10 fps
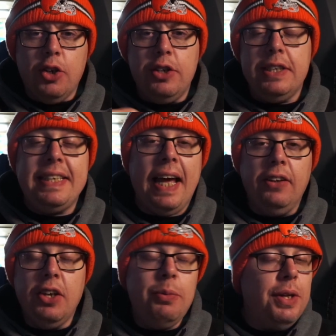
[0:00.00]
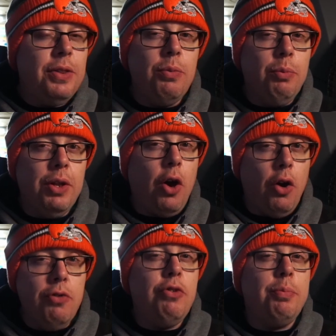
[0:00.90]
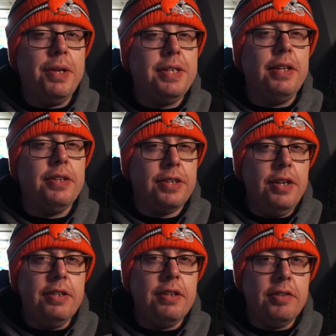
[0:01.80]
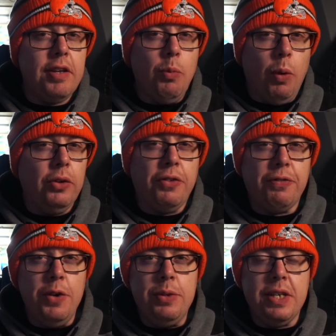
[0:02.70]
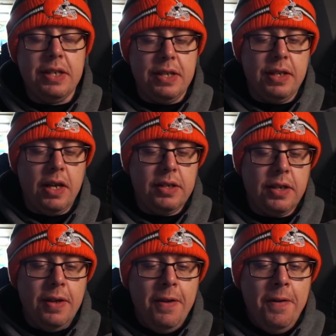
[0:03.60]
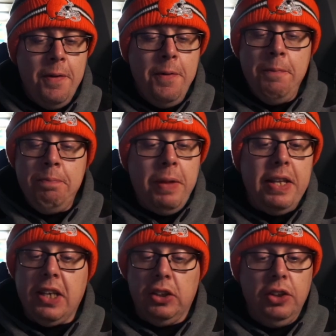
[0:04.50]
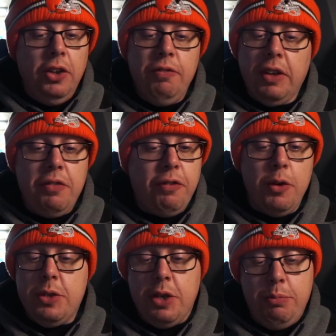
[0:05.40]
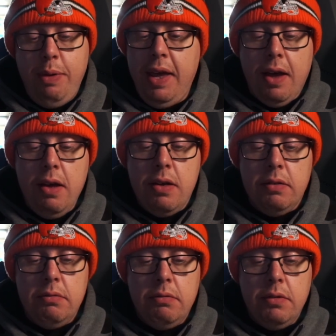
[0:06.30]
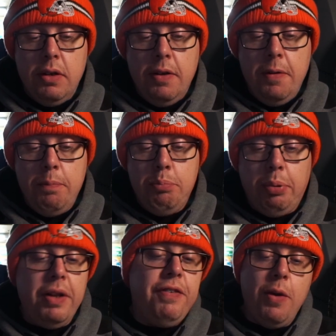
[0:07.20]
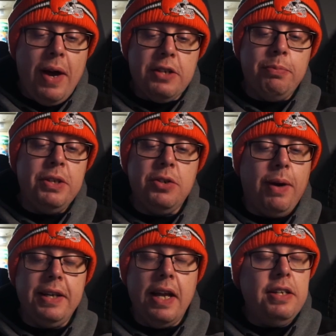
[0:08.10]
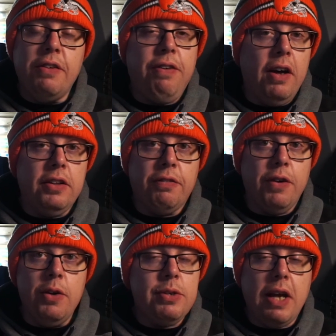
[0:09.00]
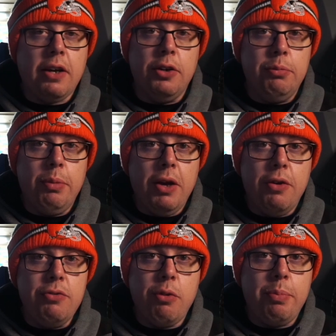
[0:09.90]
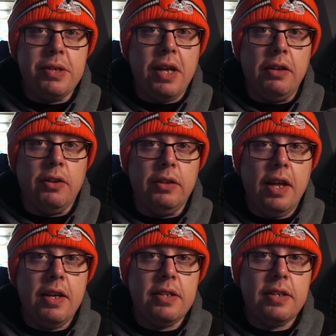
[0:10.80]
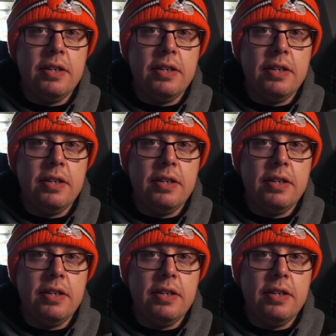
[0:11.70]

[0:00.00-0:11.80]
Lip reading: tell you with 100% certainty what the fruit is in this. It's a lovely fruited beer, but if you asked me to identify the fruits, I couldn't be 100% on this.